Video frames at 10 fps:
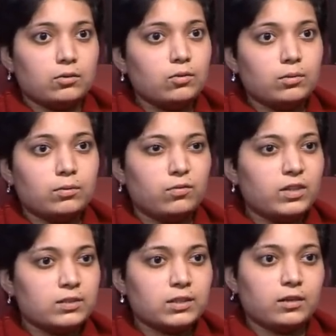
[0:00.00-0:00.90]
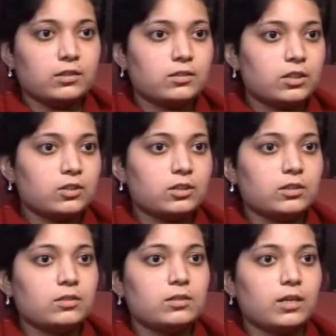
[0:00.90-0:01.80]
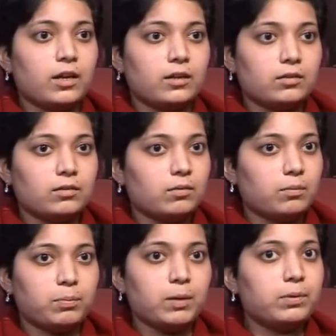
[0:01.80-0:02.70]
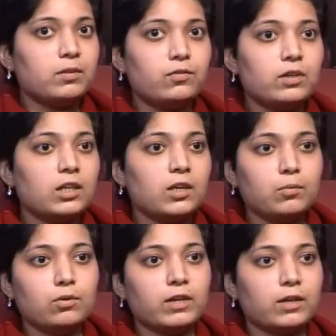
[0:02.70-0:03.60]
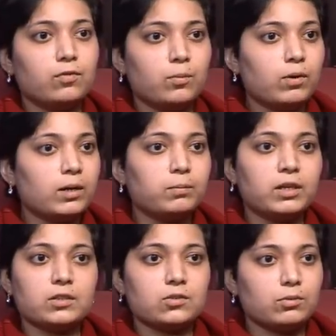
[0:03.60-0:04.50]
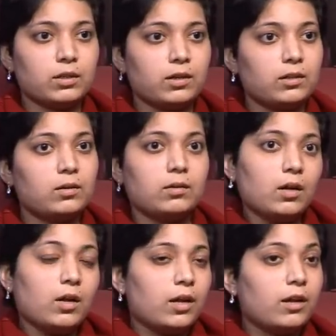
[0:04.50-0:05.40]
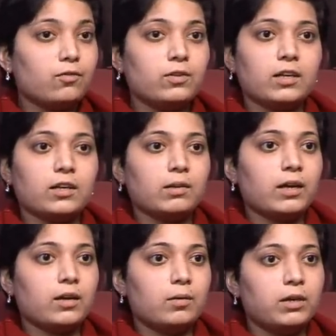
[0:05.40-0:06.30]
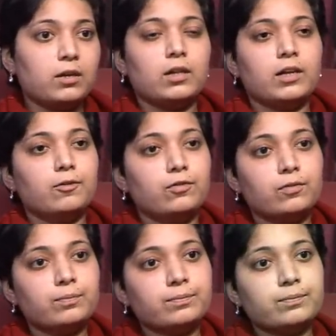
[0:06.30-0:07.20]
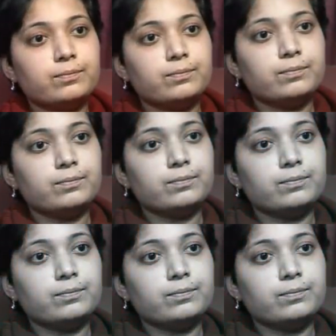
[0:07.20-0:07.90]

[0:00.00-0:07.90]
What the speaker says: no visa restrictions and people freely moving from one place to another if they can get a better life.